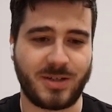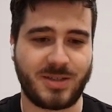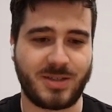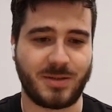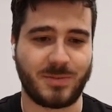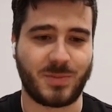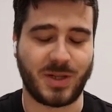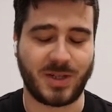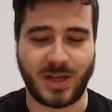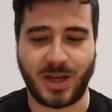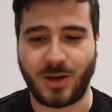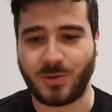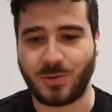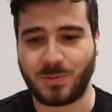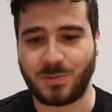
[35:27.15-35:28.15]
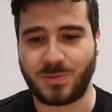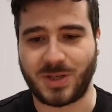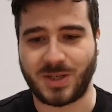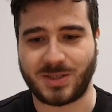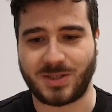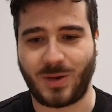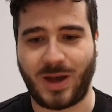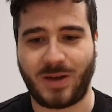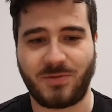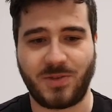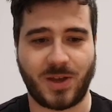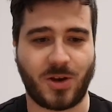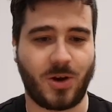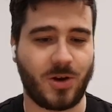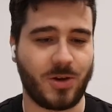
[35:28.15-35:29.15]
to build out, because you have
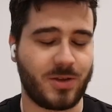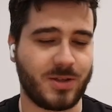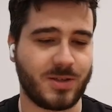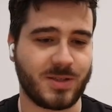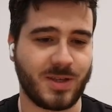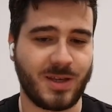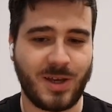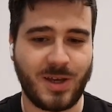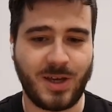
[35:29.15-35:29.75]
like all these